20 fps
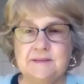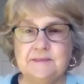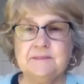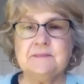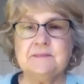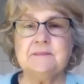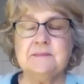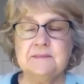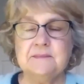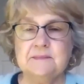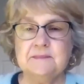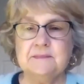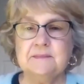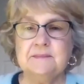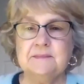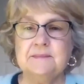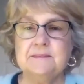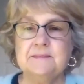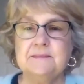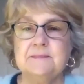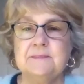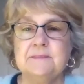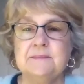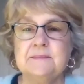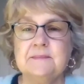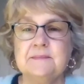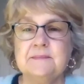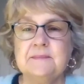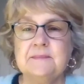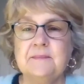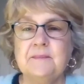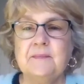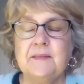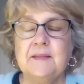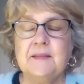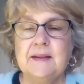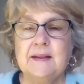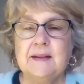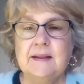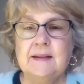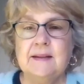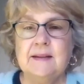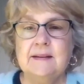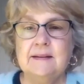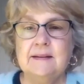He was the wash repairman, and he was